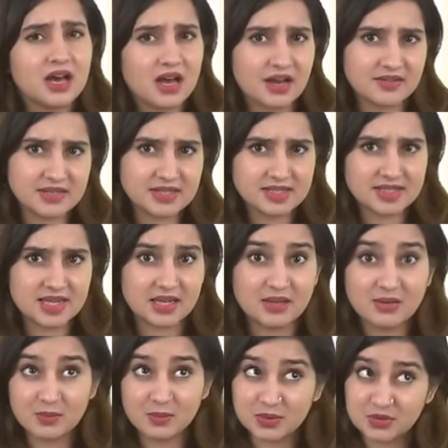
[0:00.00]
Hari
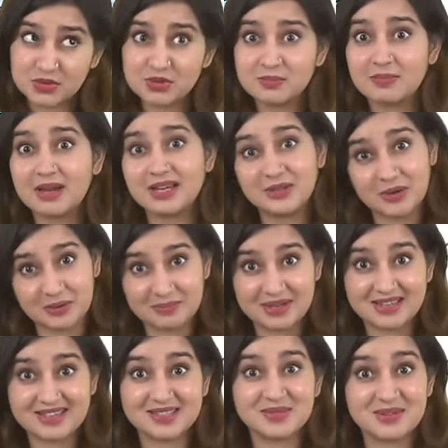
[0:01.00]
Singh, which might not
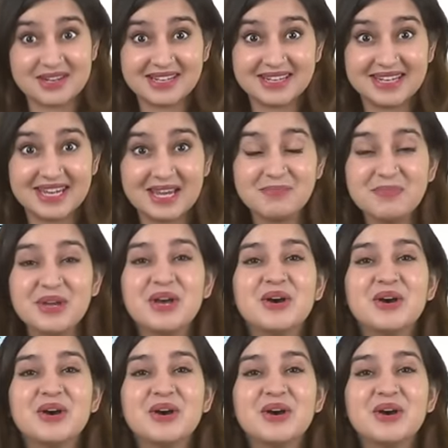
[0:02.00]
be his real name,